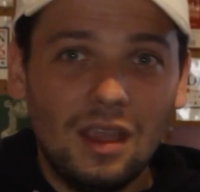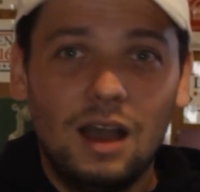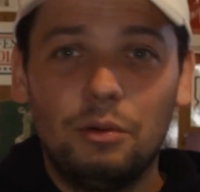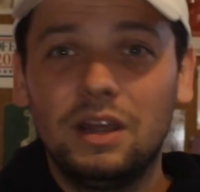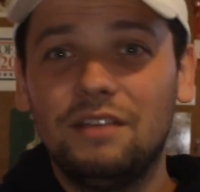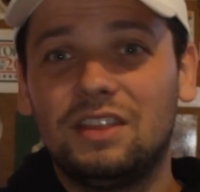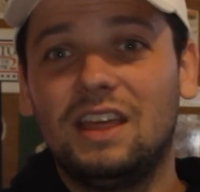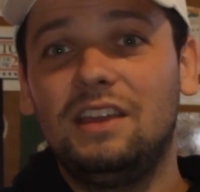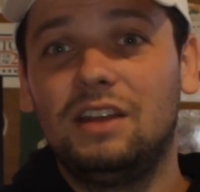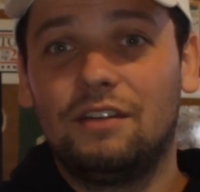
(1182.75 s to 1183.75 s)
I want to give a
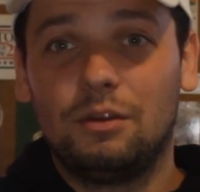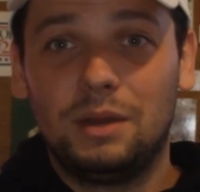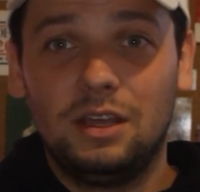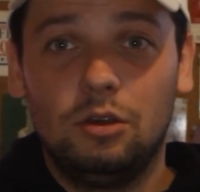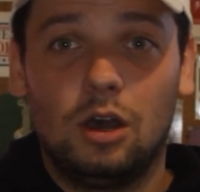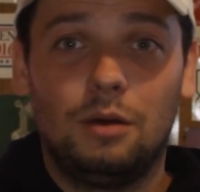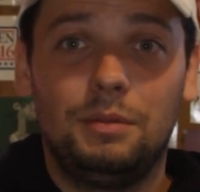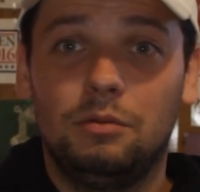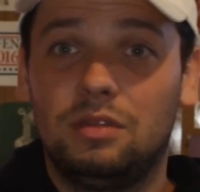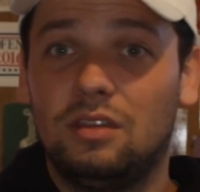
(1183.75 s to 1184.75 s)
thank you to everybody who helped
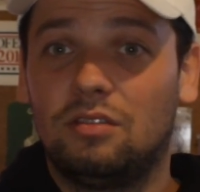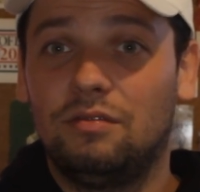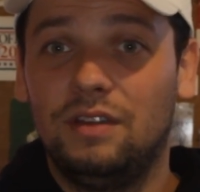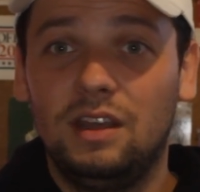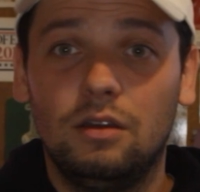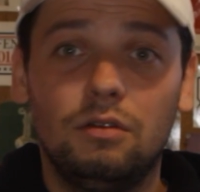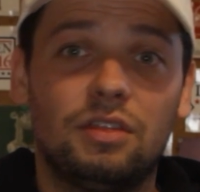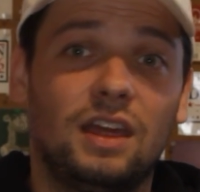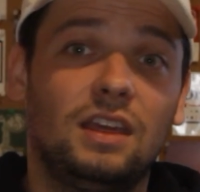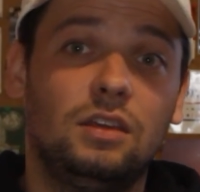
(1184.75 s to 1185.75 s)
me with this video.
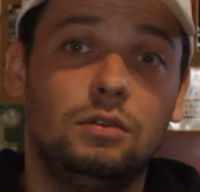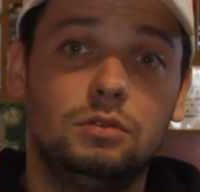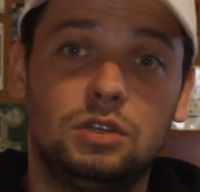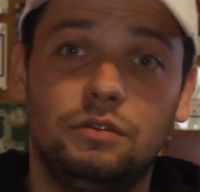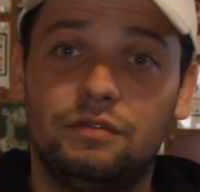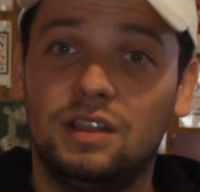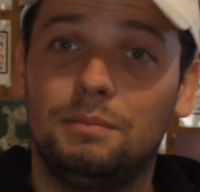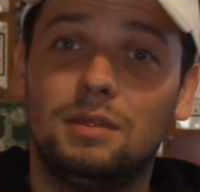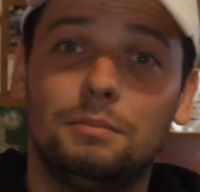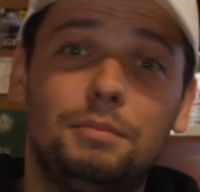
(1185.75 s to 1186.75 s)
Thank you to
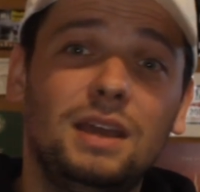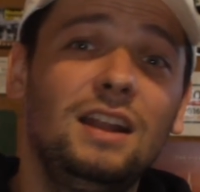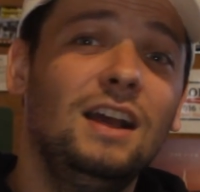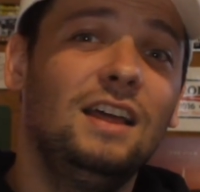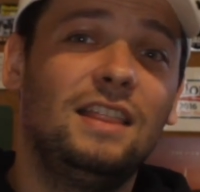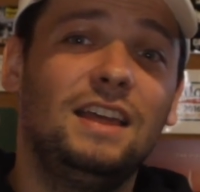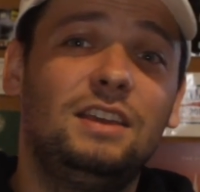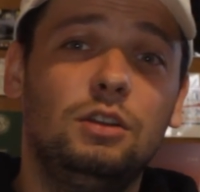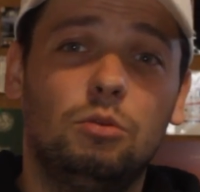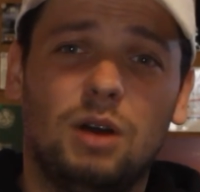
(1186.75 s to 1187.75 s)
Flip the Bit.
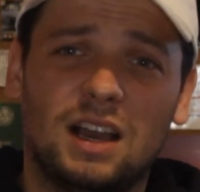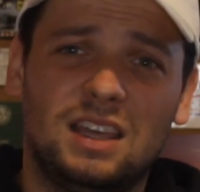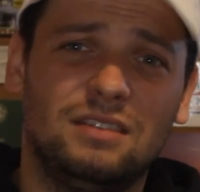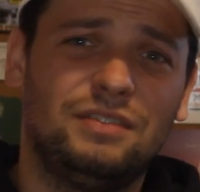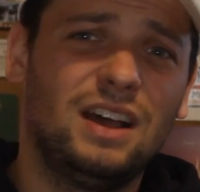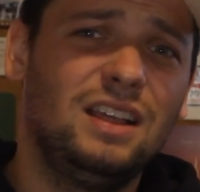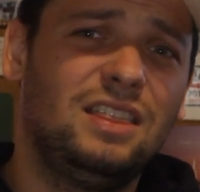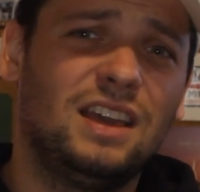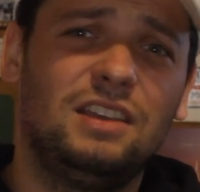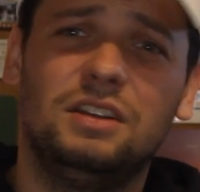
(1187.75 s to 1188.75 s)
Thank you to
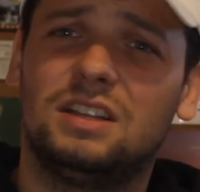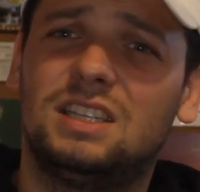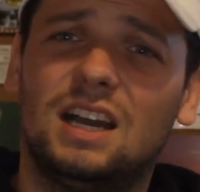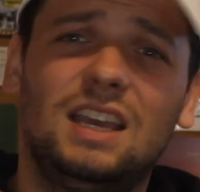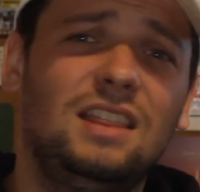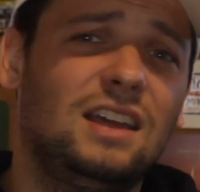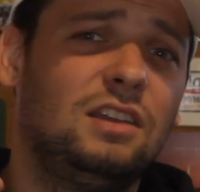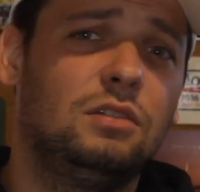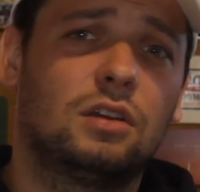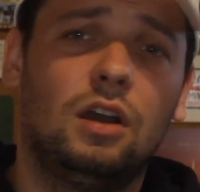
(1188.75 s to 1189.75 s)
Wakaveli. Thank you to Ducky.
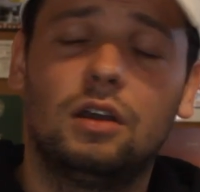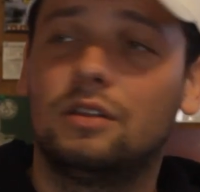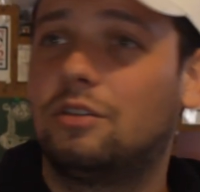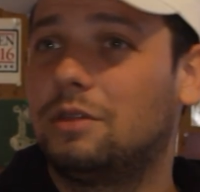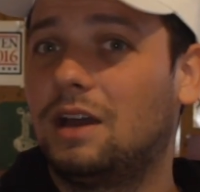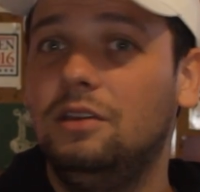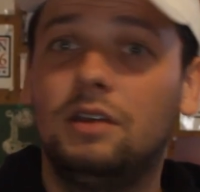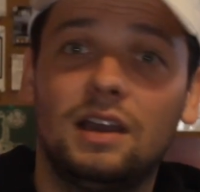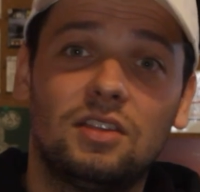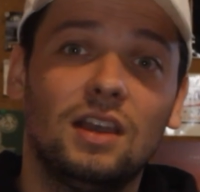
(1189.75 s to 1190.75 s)
Thank you to Carlos. Without you
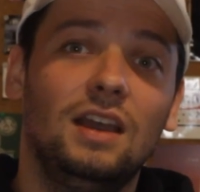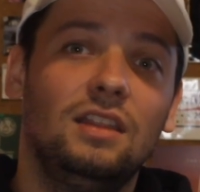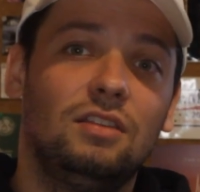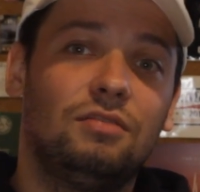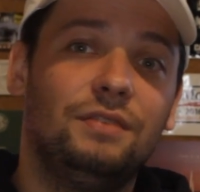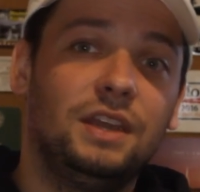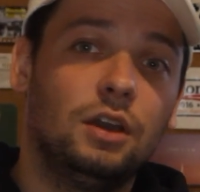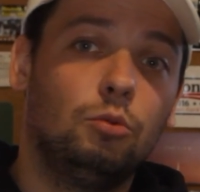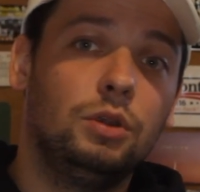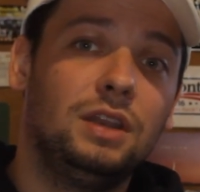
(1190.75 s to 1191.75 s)
guys, this
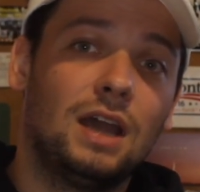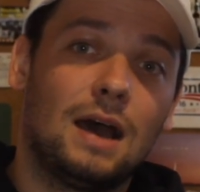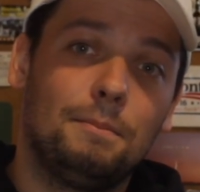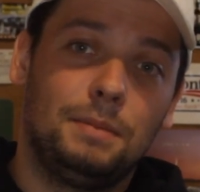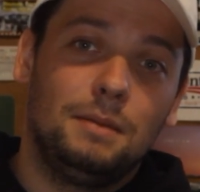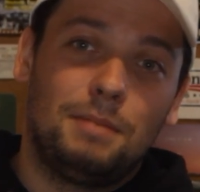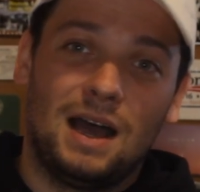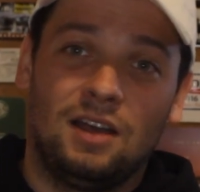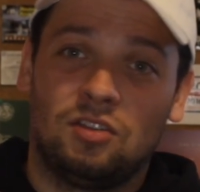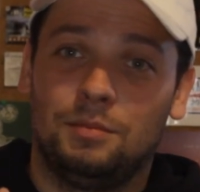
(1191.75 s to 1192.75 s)
video would not be
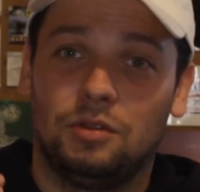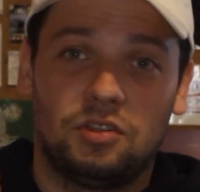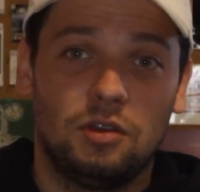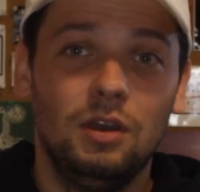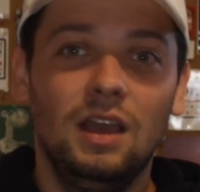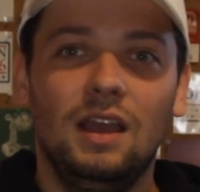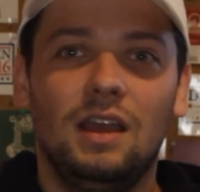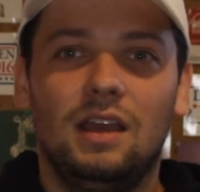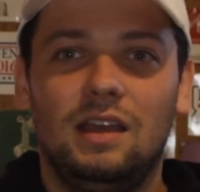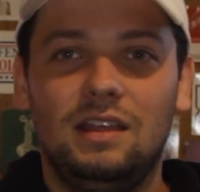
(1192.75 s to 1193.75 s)
possible. So
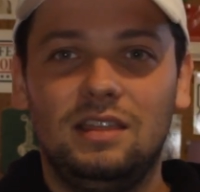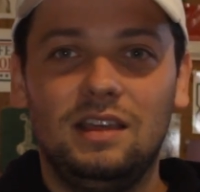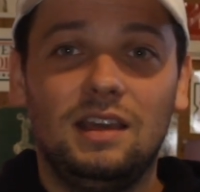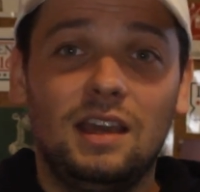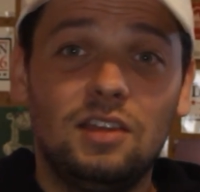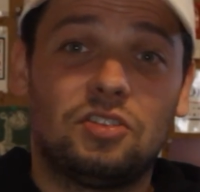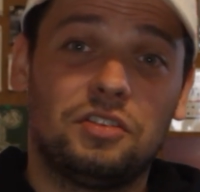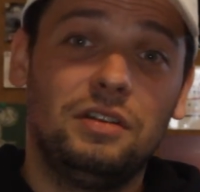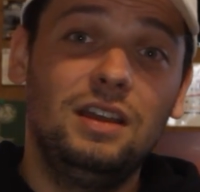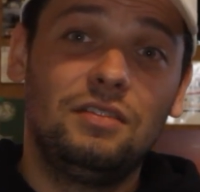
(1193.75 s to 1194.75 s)
in the
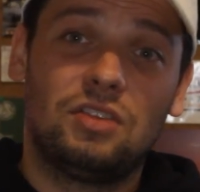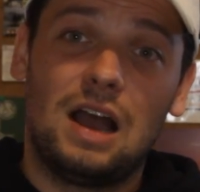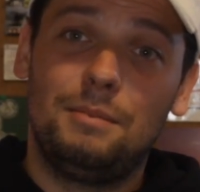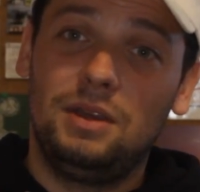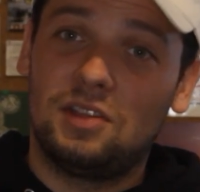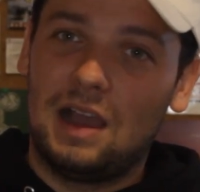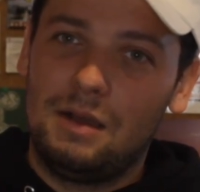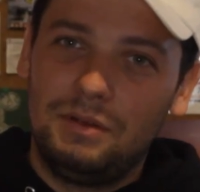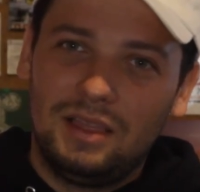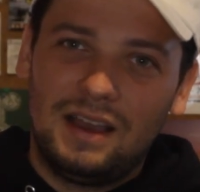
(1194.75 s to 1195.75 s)
history of zombies, I
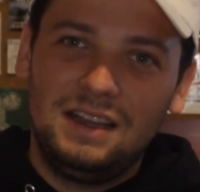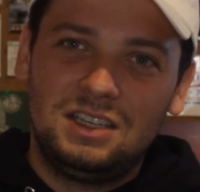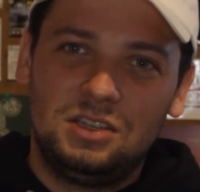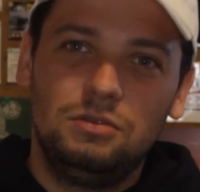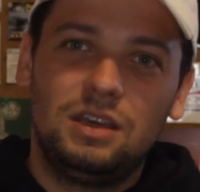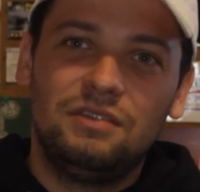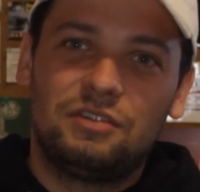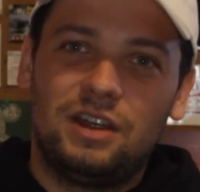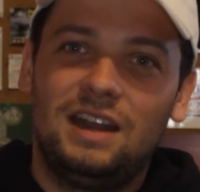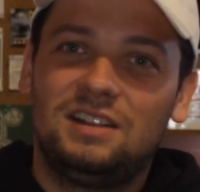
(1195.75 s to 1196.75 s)
would like to give
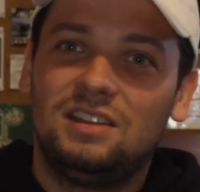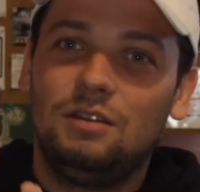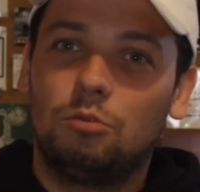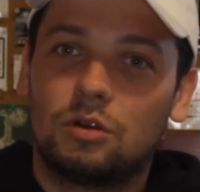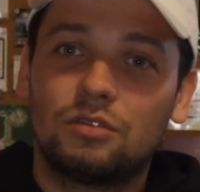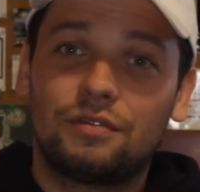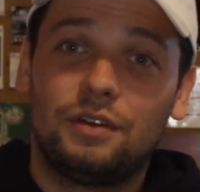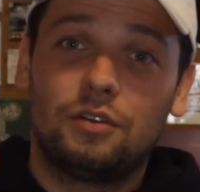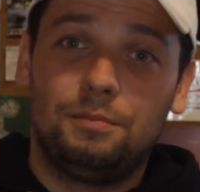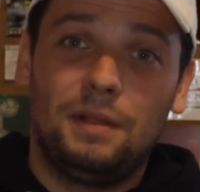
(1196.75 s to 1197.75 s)
credit to the world's
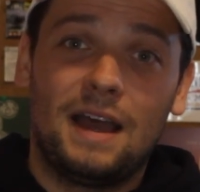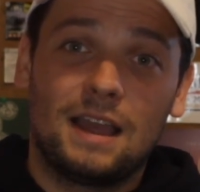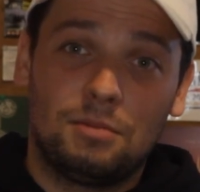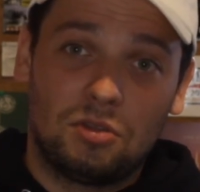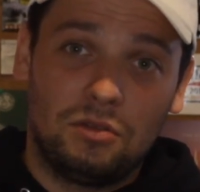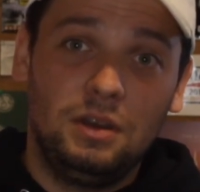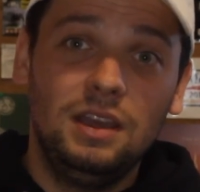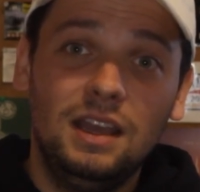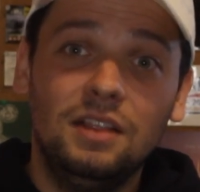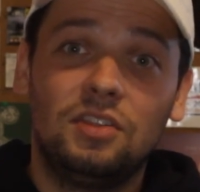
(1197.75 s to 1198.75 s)
first Black Ops
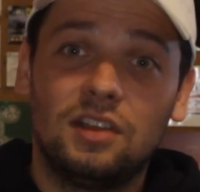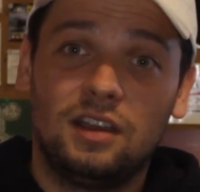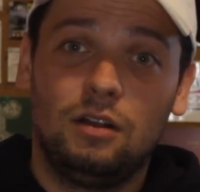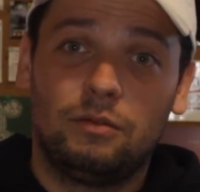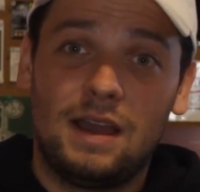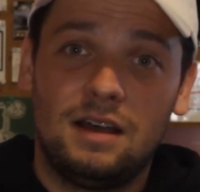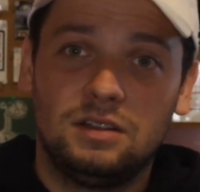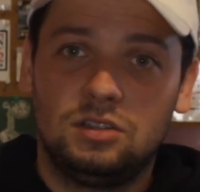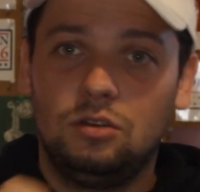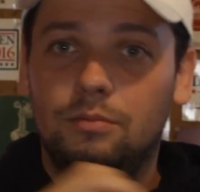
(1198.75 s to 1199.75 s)
3 insta-kill
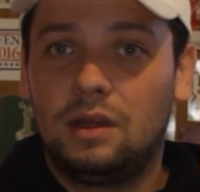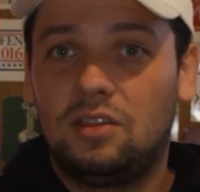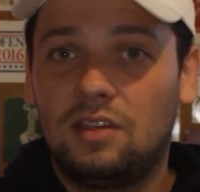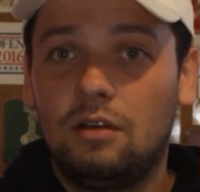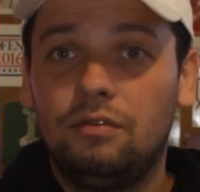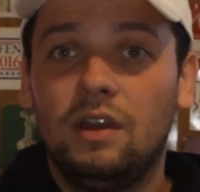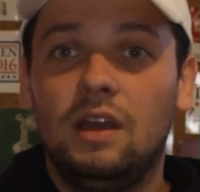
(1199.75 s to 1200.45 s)
round to myself,